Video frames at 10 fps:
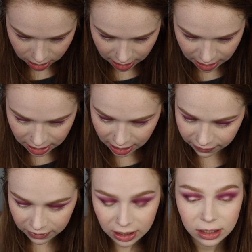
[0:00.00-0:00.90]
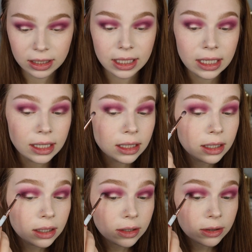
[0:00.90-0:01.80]
They definitely
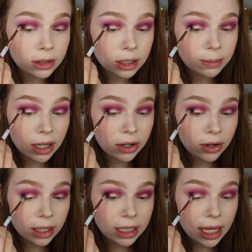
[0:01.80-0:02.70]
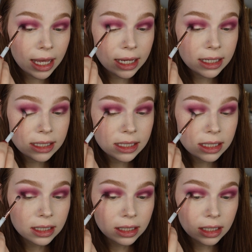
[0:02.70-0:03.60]
look better on the eyes
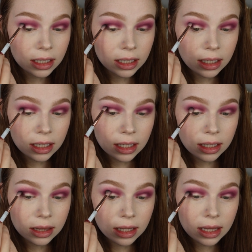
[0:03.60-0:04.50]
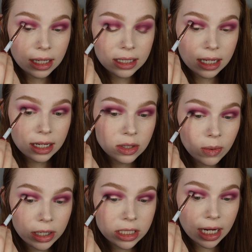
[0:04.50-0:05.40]
than they did
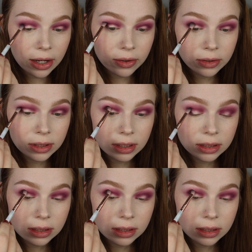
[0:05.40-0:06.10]
swatched out.